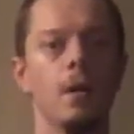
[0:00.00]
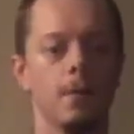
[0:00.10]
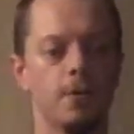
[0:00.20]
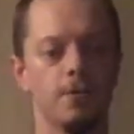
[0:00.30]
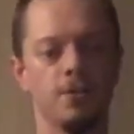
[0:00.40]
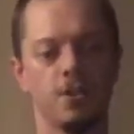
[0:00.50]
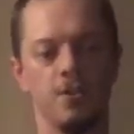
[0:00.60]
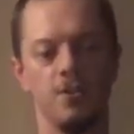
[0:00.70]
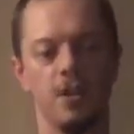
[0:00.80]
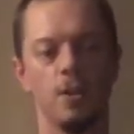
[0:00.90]
because it's
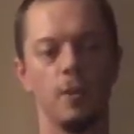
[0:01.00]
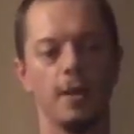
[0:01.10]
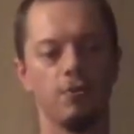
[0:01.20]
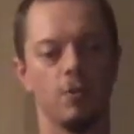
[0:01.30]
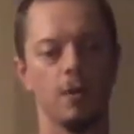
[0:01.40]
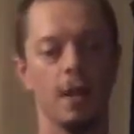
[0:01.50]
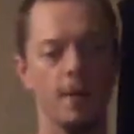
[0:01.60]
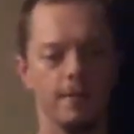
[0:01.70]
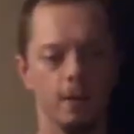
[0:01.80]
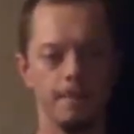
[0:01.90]
continuation. However,